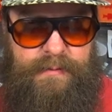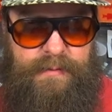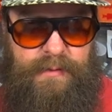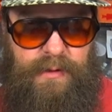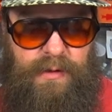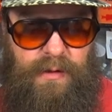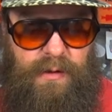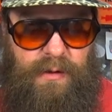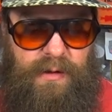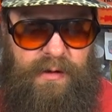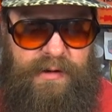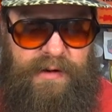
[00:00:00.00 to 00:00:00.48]

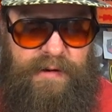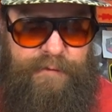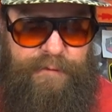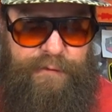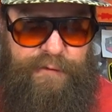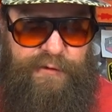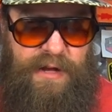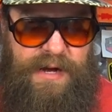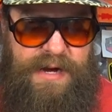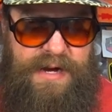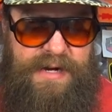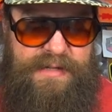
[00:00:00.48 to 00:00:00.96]
Good looking
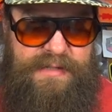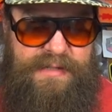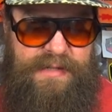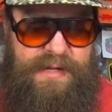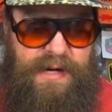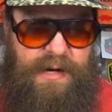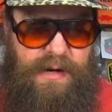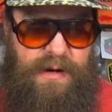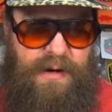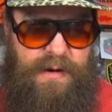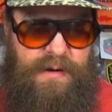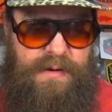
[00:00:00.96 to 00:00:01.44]
flies
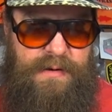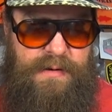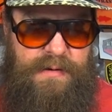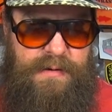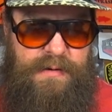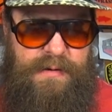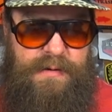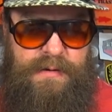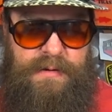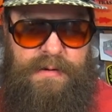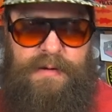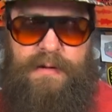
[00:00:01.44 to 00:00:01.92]
here.
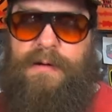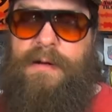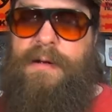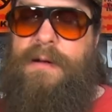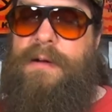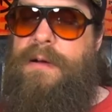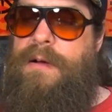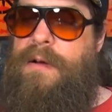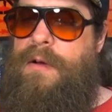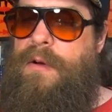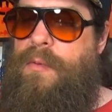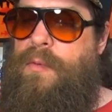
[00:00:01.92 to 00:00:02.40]

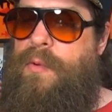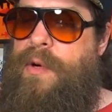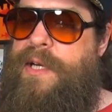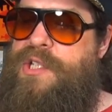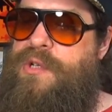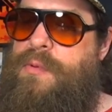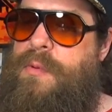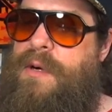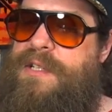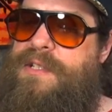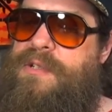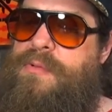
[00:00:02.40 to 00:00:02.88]

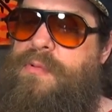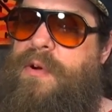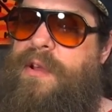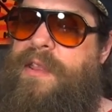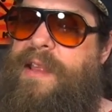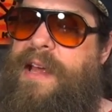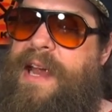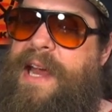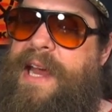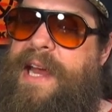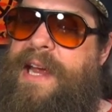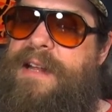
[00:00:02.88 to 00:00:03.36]
Which ones were
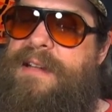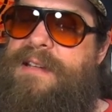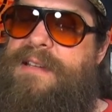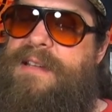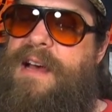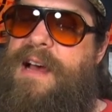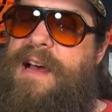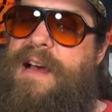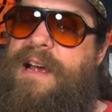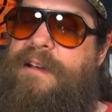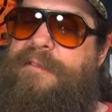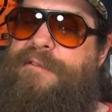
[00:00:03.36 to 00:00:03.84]
the
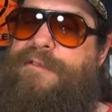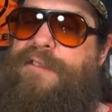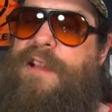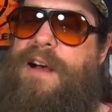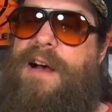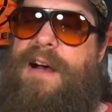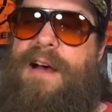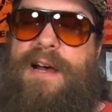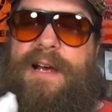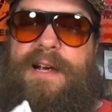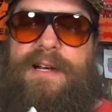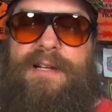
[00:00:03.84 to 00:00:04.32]
hand-tied
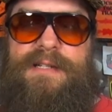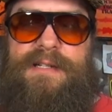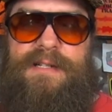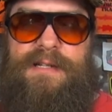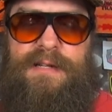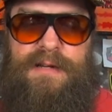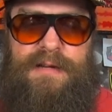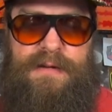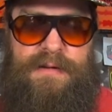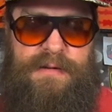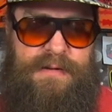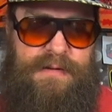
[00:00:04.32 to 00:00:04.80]
flies?
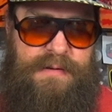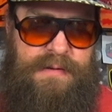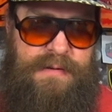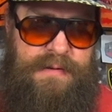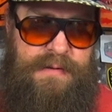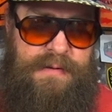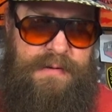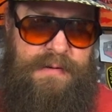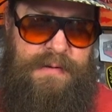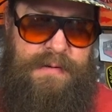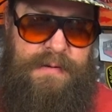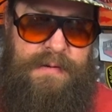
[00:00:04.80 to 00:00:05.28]

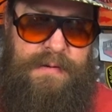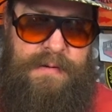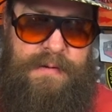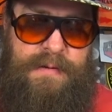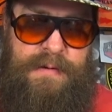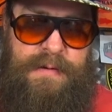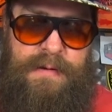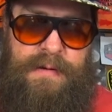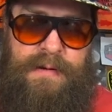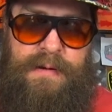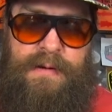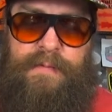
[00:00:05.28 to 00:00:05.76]

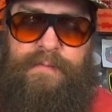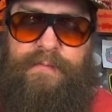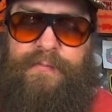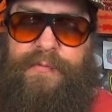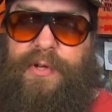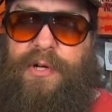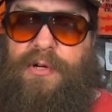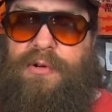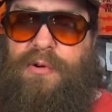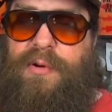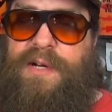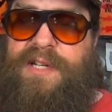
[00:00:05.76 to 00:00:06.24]

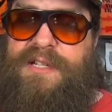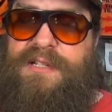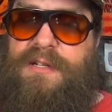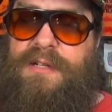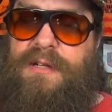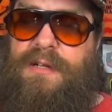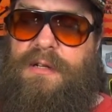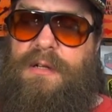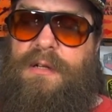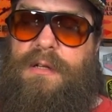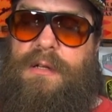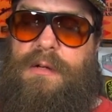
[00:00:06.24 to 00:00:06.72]
The
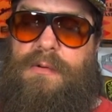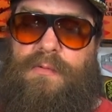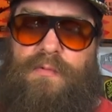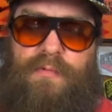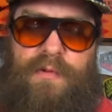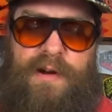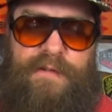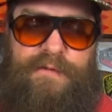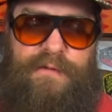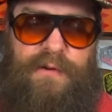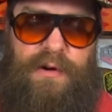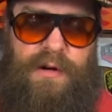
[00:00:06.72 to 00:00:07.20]
Crystal
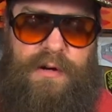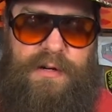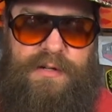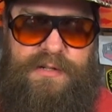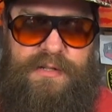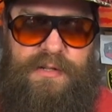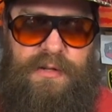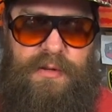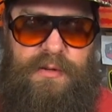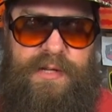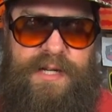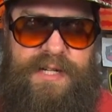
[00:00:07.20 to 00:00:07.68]
River.
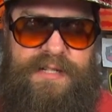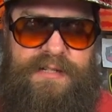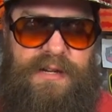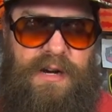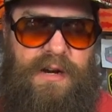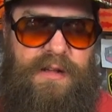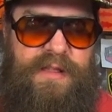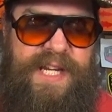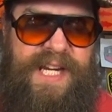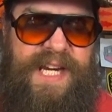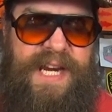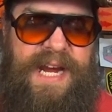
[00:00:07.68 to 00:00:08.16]
So these
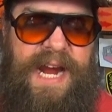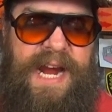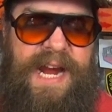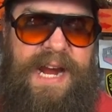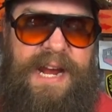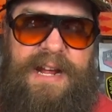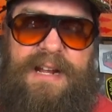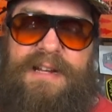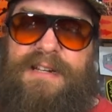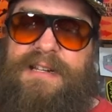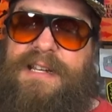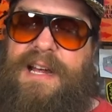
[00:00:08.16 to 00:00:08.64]
are the
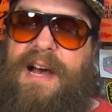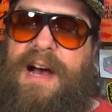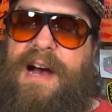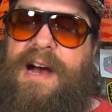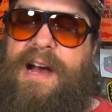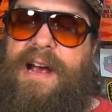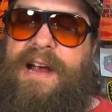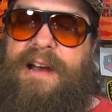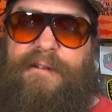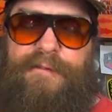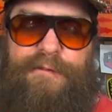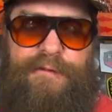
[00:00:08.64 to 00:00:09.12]

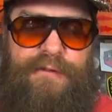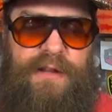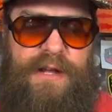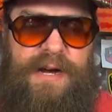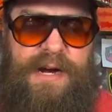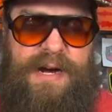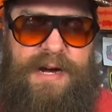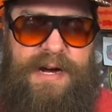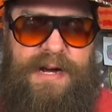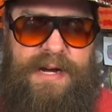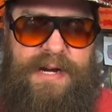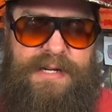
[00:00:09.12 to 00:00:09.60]
hand-tied
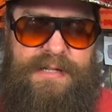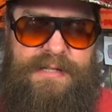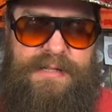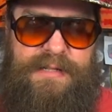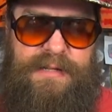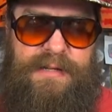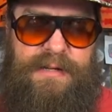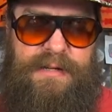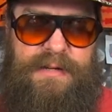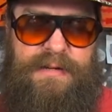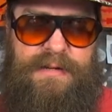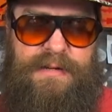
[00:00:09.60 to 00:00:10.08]

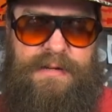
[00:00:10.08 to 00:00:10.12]
flies.